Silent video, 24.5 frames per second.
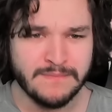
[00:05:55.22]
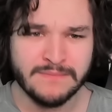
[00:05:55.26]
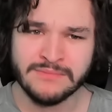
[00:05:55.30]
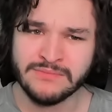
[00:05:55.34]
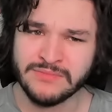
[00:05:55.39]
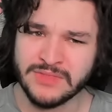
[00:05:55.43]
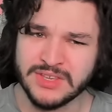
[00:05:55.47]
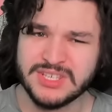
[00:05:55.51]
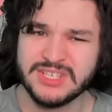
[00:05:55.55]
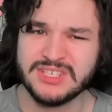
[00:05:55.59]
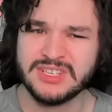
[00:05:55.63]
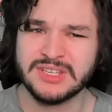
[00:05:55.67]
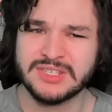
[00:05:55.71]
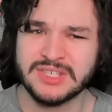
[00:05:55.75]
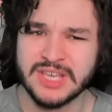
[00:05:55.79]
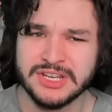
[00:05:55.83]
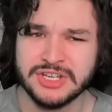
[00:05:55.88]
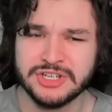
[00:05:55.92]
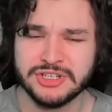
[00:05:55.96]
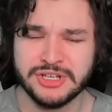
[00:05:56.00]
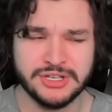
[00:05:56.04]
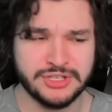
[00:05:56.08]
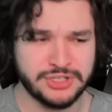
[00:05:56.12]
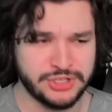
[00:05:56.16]
this is
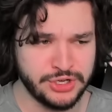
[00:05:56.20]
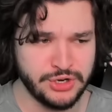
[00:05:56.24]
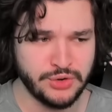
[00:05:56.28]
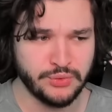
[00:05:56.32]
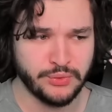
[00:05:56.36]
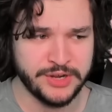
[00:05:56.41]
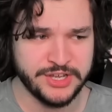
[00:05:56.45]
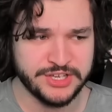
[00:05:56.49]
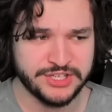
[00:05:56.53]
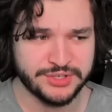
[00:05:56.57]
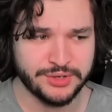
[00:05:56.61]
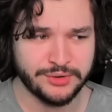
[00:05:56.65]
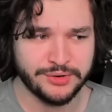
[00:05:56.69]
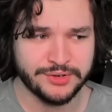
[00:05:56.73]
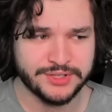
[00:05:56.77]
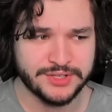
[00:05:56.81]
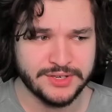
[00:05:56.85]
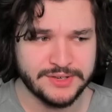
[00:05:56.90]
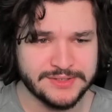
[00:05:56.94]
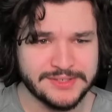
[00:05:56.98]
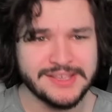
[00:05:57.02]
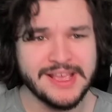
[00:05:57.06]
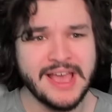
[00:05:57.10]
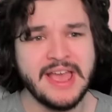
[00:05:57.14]
essentially 2
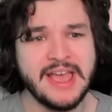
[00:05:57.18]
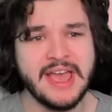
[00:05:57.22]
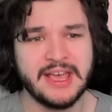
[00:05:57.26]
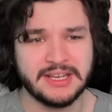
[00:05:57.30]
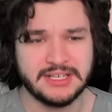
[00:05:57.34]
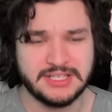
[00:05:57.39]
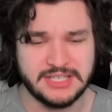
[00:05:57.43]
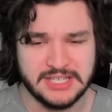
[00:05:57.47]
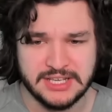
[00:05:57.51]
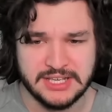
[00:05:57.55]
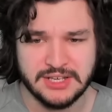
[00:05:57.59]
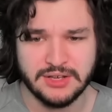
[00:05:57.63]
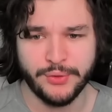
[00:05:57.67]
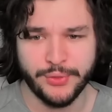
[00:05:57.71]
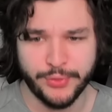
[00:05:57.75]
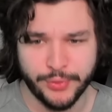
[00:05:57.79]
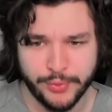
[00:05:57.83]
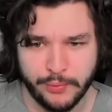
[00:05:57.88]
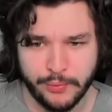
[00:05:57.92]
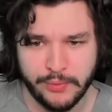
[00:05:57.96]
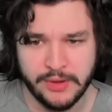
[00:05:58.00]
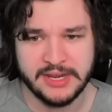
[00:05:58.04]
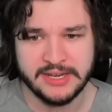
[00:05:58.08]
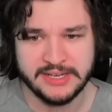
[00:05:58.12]
resources, deal
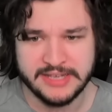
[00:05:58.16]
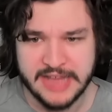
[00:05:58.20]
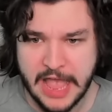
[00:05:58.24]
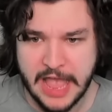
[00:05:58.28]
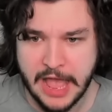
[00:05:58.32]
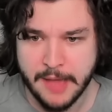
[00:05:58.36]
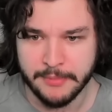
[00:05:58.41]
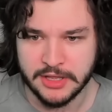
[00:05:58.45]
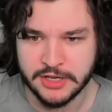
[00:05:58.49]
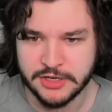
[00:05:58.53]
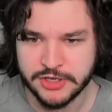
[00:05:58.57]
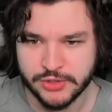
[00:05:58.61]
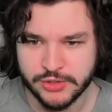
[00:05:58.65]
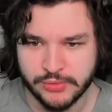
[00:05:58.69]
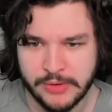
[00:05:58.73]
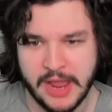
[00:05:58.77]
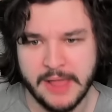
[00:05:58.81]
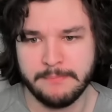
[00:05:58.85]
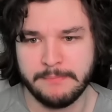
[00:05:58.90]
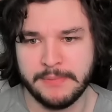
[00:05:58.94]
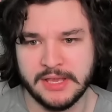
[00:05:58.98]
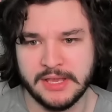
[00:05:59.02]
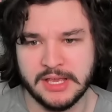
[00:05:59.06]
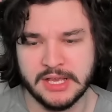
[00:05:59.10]
3 damage, right?